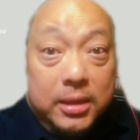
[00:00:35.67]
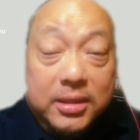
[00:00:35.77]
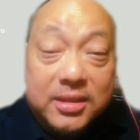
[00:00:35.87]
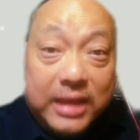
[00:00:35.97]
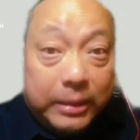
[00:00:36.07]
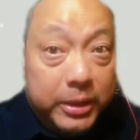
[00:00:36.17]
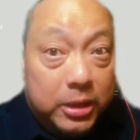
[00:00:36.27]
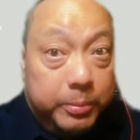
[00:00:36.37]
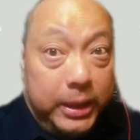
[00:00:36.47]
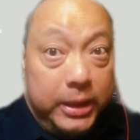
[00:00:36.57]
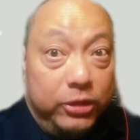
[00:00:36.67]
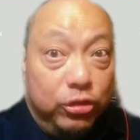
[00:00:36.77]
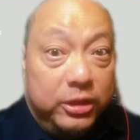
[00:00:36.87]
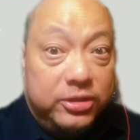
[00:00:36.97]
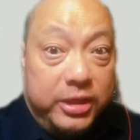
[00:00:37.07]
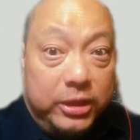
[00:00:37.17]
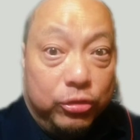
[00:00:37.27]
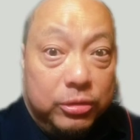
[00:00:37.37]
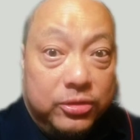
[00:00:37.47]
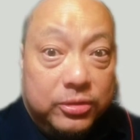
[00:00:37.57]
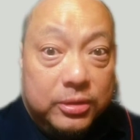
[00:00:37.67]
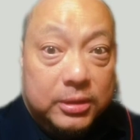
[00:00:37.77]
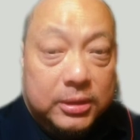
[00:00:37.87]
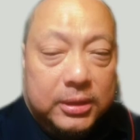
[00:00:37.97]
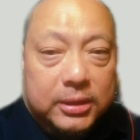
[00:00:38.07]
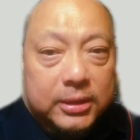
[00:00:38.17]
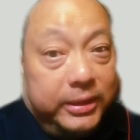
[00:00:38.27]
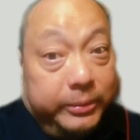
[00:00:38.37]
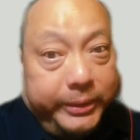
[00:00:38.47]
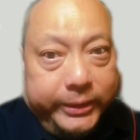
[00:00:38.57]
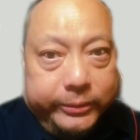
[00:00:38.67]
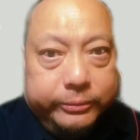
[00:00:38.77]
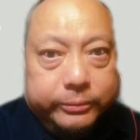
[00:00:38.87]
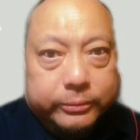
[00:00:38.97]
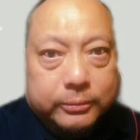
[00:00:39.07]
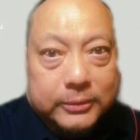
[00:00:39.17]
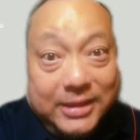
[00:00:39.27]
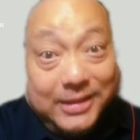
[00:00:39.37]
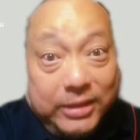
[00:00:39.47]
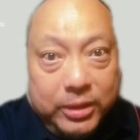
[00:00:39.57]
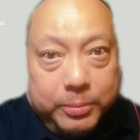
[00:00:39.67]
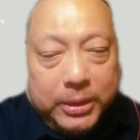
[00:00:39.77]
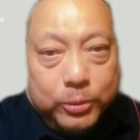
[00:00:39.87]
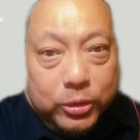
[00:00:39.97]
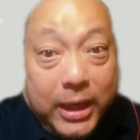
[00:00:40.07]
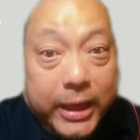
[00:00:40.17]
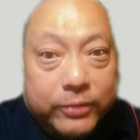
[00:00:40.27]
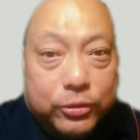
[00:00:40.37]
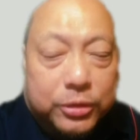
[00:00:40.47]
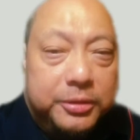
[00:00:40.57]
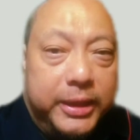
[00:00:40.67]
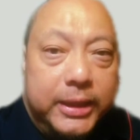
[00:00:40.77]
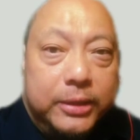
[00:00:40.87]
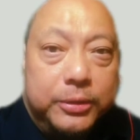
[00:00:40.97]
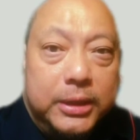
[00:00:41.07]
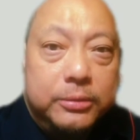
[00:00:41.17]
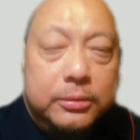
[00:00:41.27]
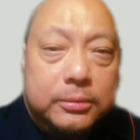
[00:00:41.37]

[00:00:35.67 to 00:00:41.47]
Does that mean the medication is dangerous? I mean, 7 people died, for crying out loud.